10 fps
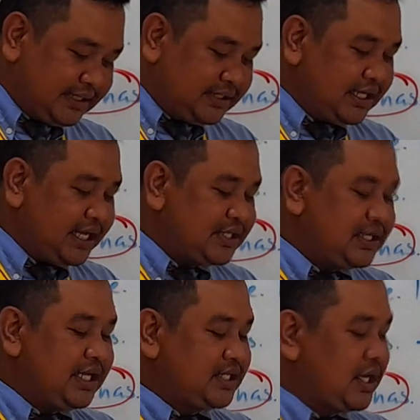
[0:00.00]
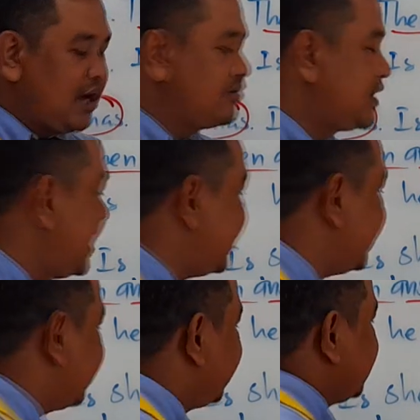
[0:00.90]
Yes, she is
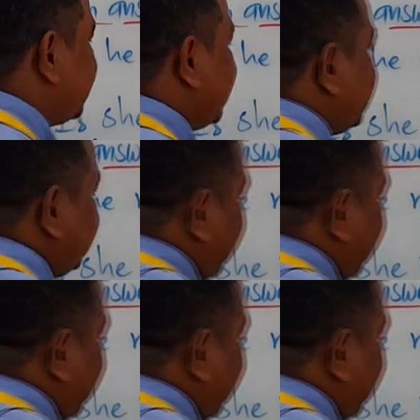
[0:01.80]
right. Okay, so you